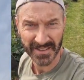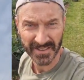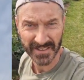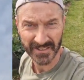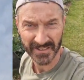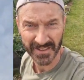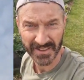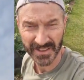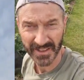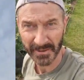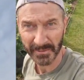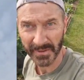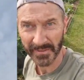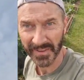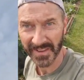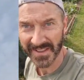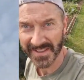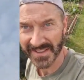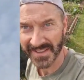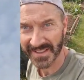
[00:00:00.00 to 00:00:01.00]
I don't know if you
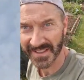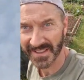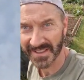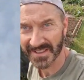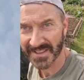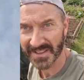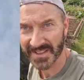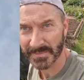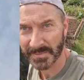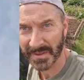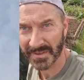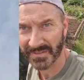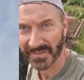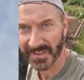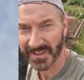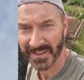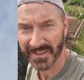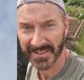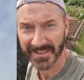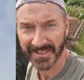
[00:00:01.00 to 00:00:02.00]
can see that, it's a
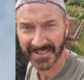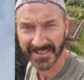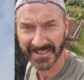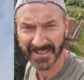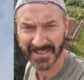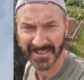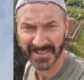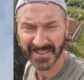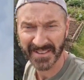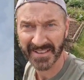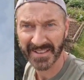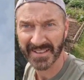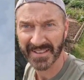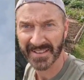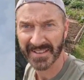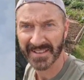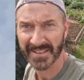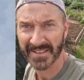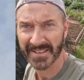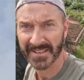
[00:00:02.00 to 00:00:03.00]
Spitfire.
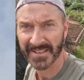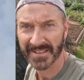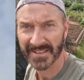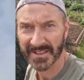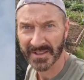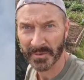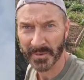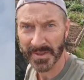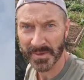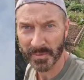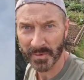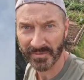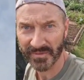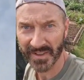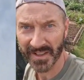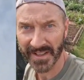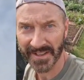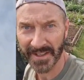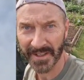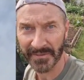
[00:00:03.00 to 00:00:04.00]
There's always one
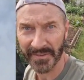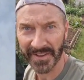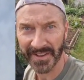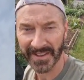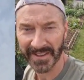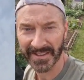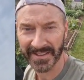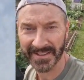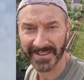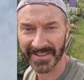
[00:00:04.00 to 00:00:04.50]
flying over here.